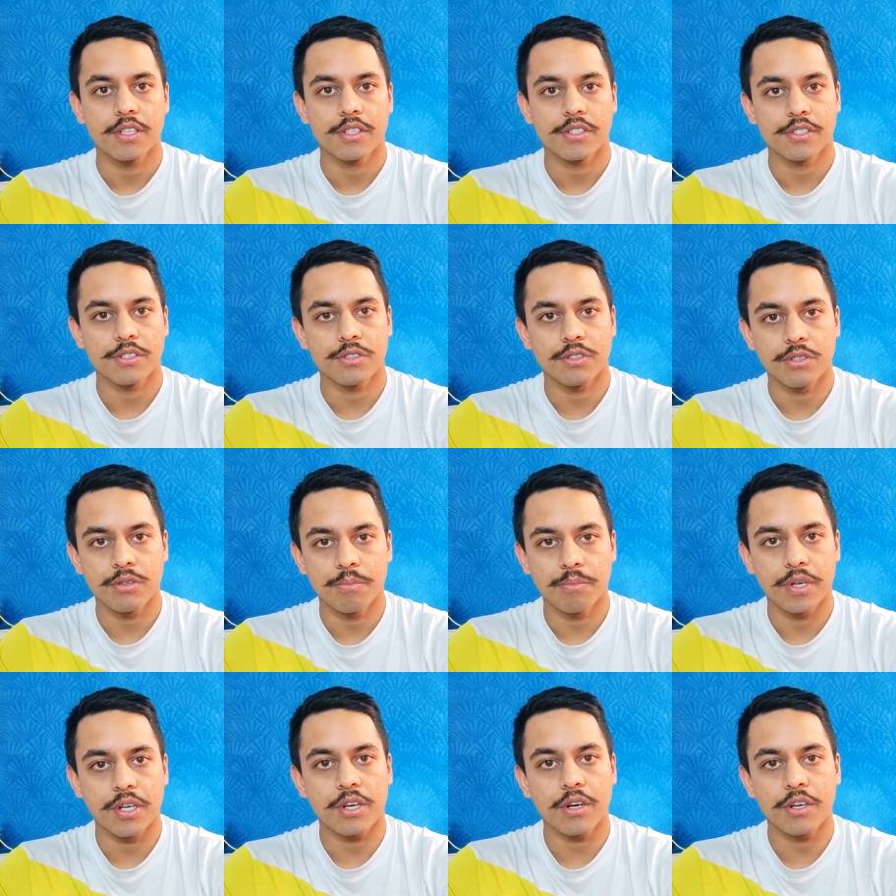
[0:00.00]
So
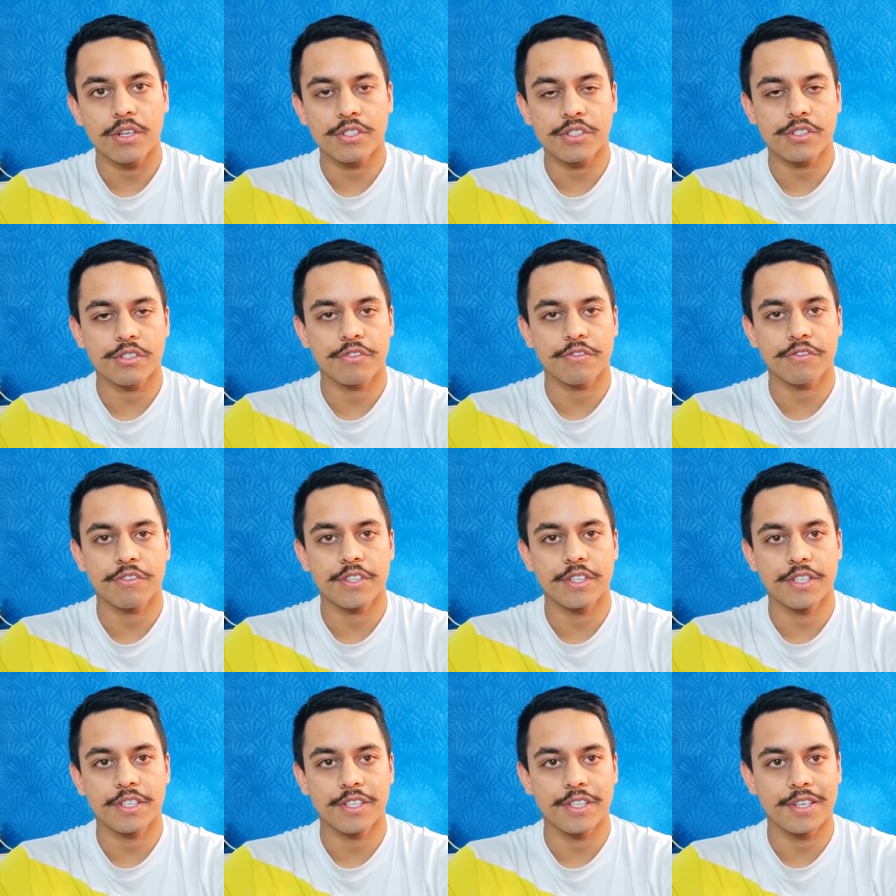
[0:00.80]
because of
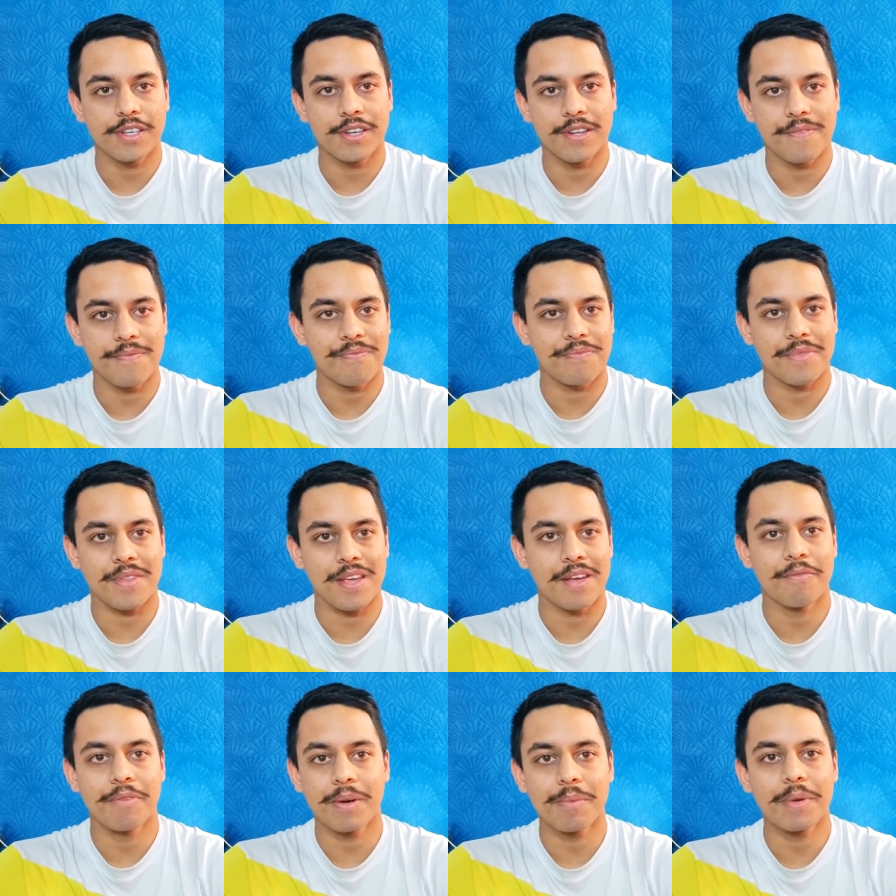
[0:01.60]
the
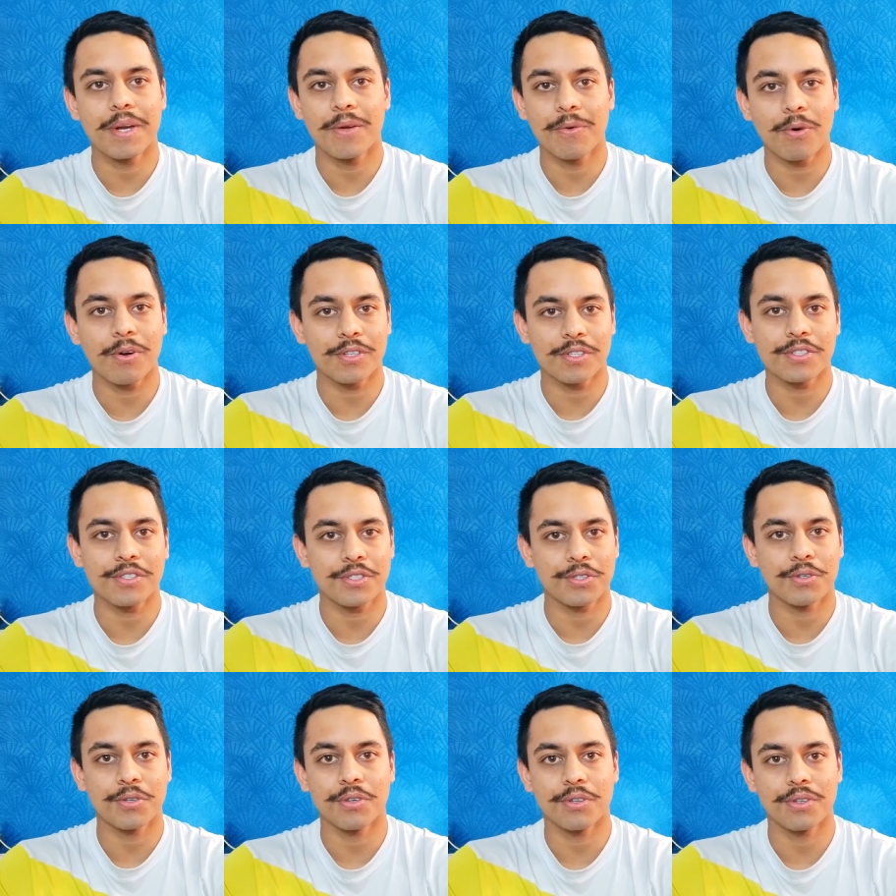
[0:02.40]
everybody wants to
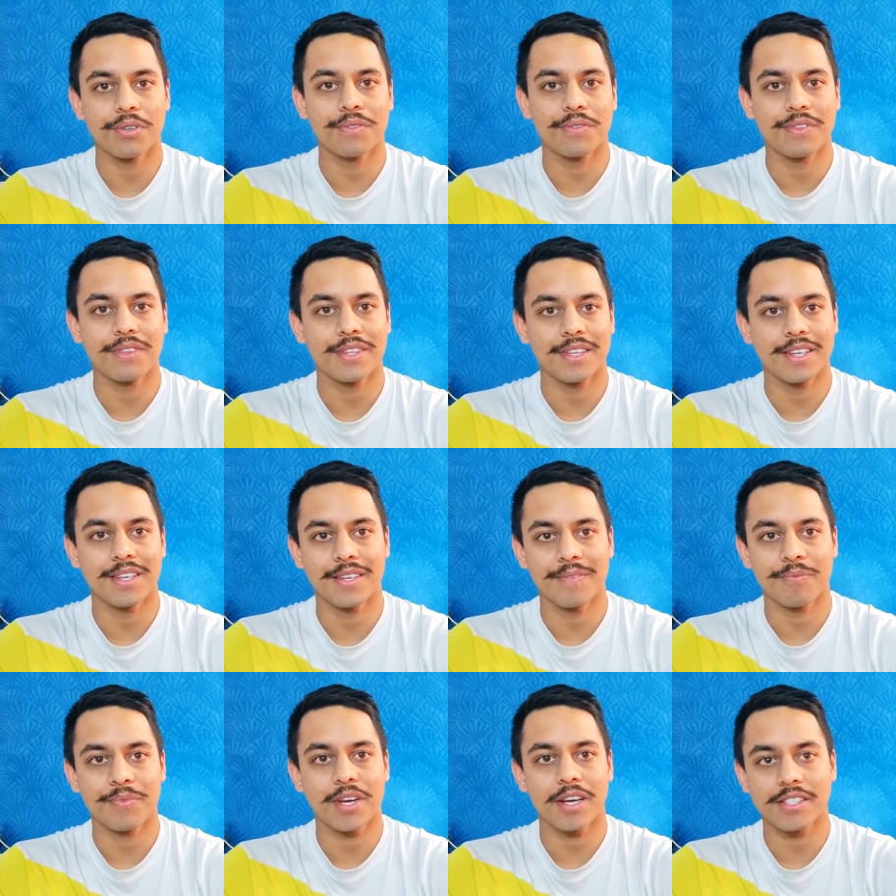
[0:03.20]
show
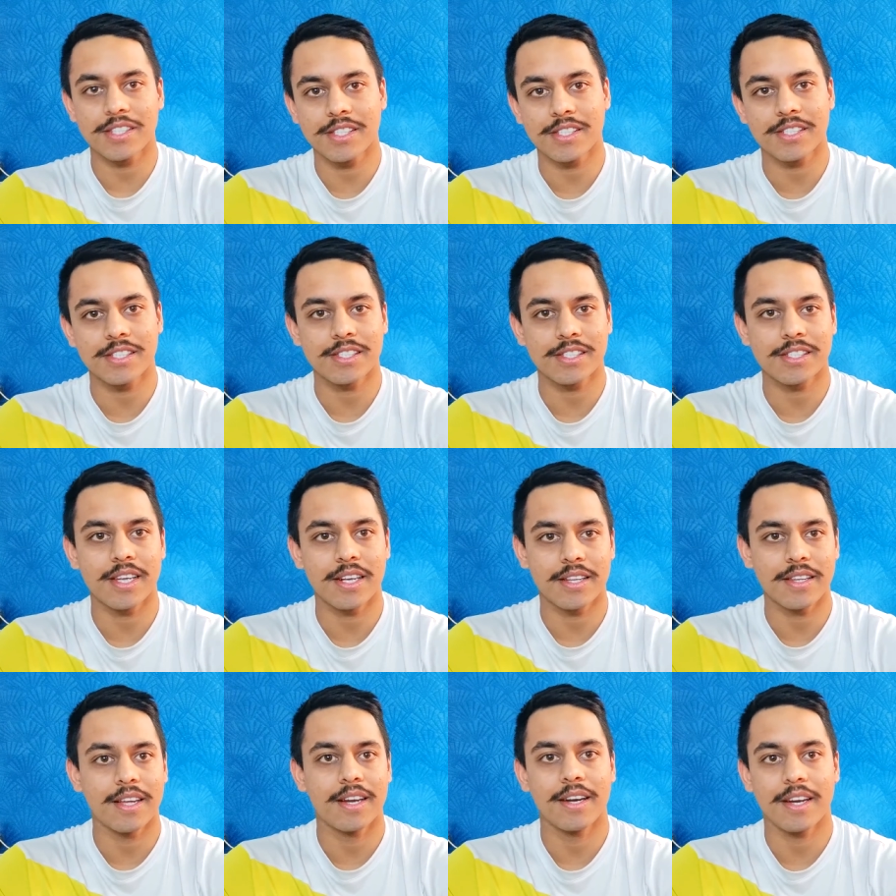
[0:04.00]
the assessors
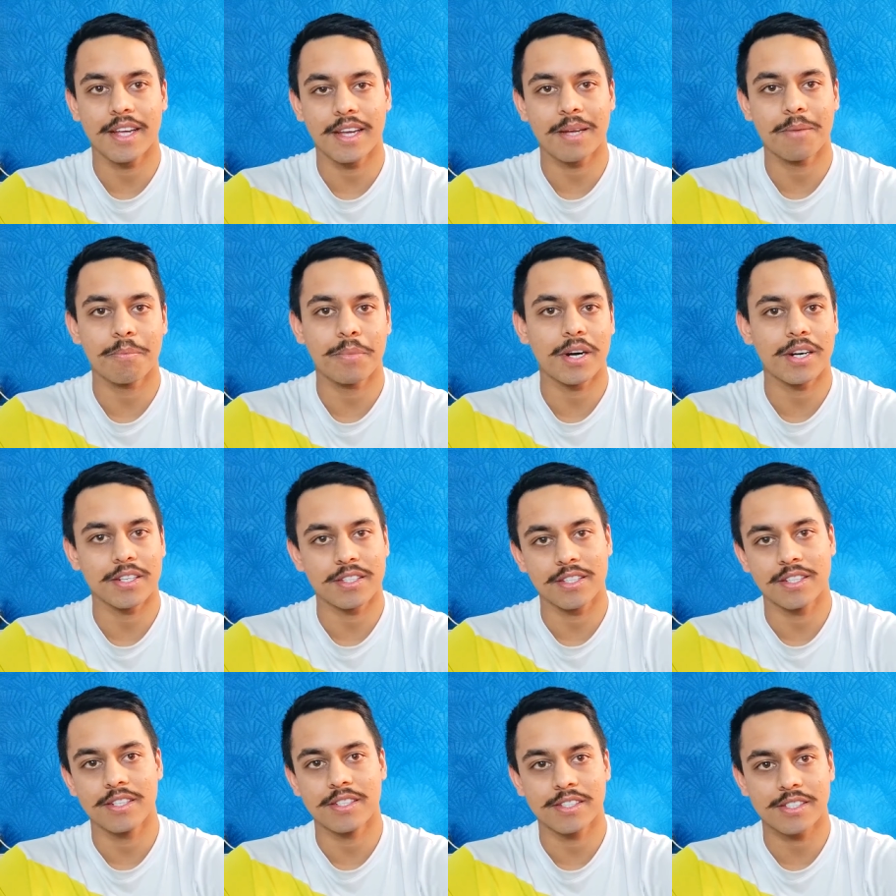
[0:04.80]
that they're taking part
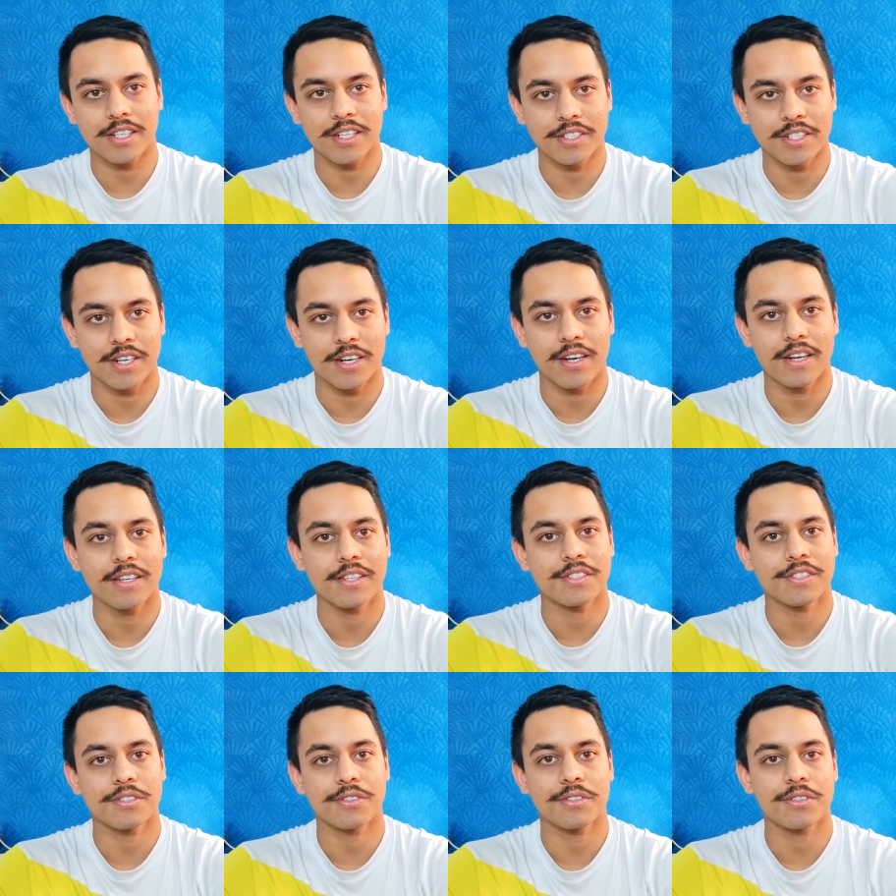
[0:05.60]
in the discussion,
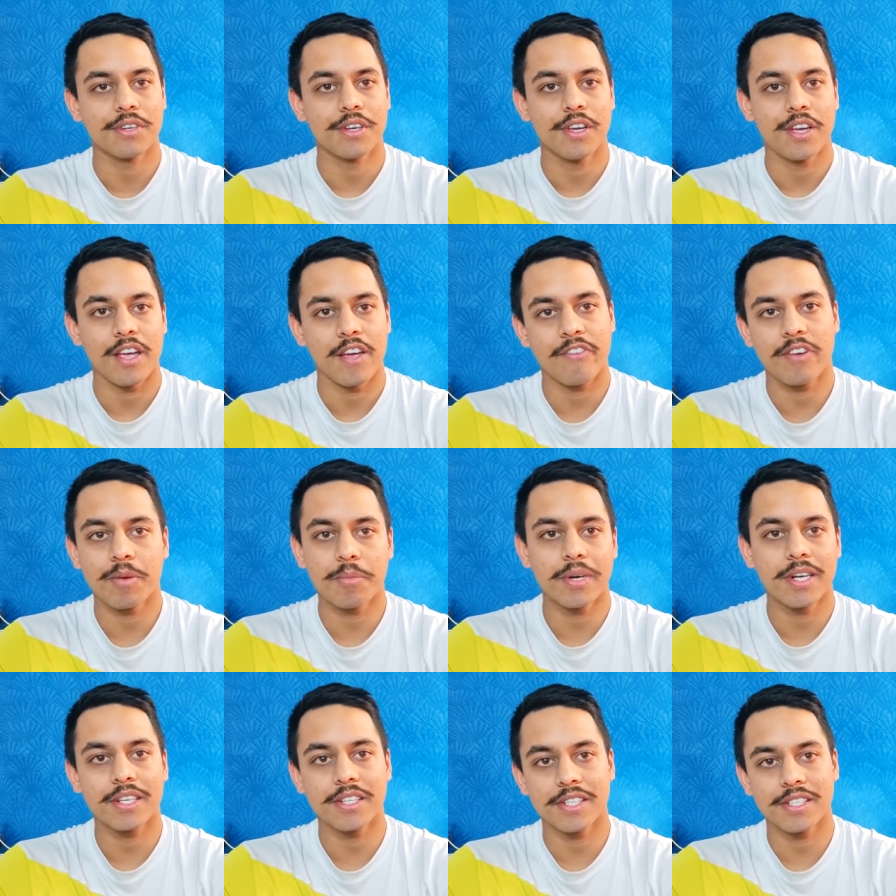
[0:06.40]
right? So
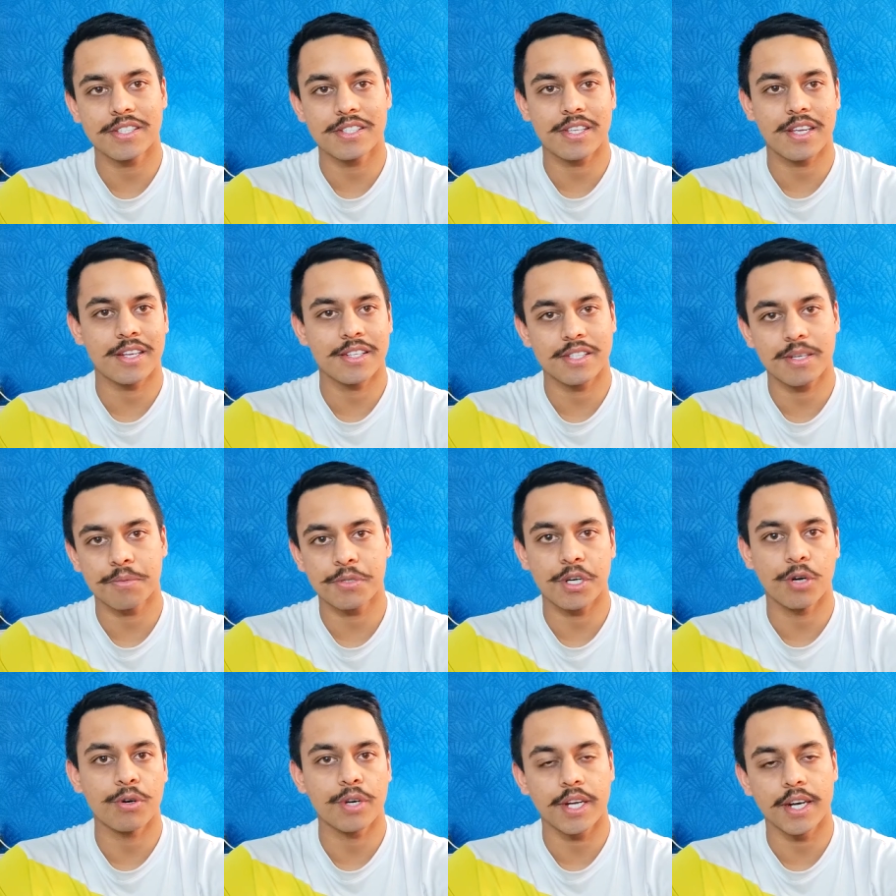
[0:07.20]
everybody just ends up
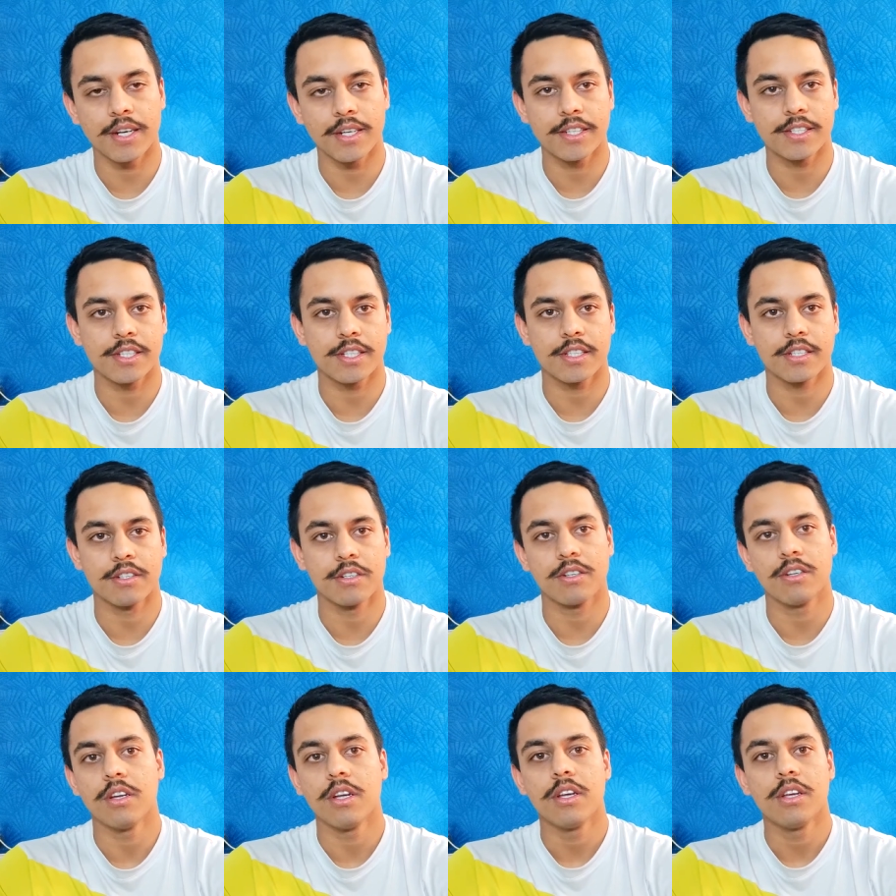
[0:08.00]
shouting at each other.